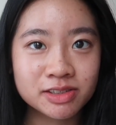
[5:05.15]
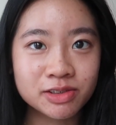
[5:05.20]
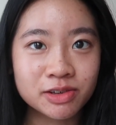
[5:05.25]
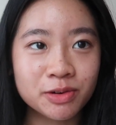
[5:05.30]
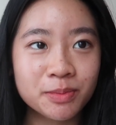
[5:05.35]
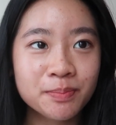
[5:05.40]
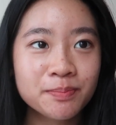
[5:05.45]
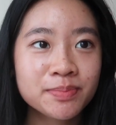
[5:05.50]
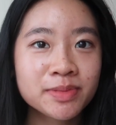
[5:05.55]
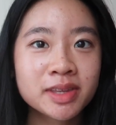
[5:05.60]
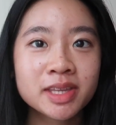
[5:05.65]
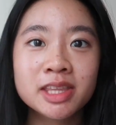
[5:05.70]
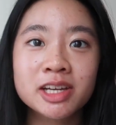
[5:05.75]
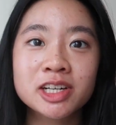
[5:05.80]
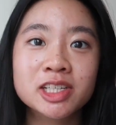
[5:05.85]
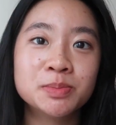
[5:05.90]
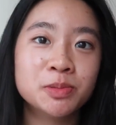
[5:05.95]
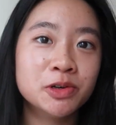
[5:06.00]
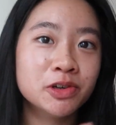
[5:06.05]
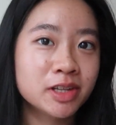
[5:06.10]
So
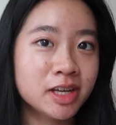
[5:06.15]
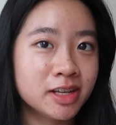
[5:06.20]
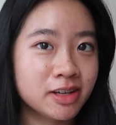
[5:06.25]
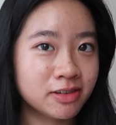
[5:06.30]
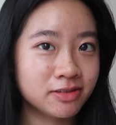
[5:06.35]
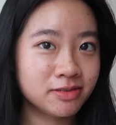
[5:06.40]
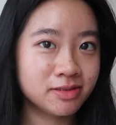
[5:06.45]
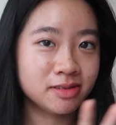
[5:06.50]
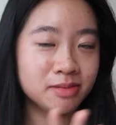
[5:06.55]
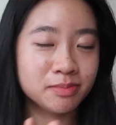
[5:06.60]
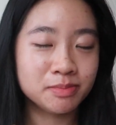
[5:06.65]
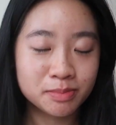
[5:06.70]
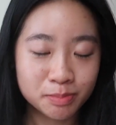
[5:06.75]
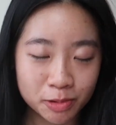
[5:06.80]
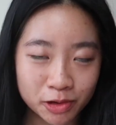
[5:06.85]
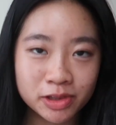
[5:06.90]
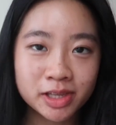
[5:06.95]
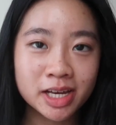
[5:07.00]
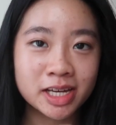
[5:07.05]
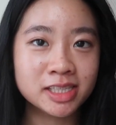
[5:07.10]
there's both
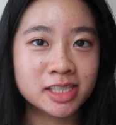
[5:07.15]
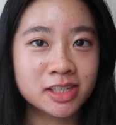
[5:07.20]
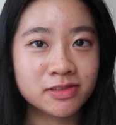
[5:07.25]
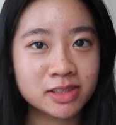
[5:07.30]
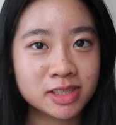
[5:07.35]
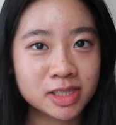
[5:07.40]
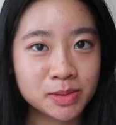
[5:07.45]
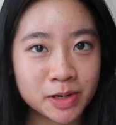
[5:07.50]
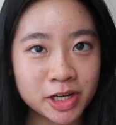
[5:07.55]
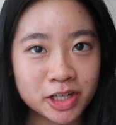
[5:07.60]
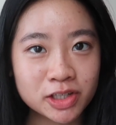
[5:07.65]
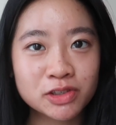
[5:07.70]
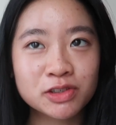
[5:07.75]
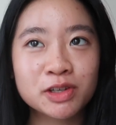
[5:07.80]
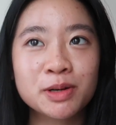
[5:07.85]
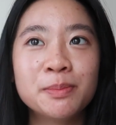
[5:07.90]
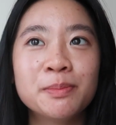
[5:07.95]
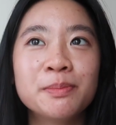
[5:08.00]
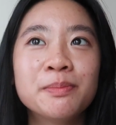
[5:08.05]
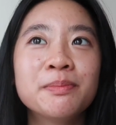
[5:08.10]
ends of the
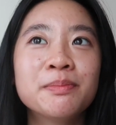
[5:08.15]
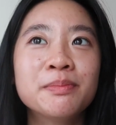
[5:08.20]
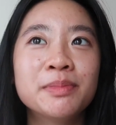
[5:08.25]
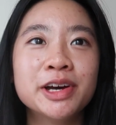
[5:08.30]
spectrum,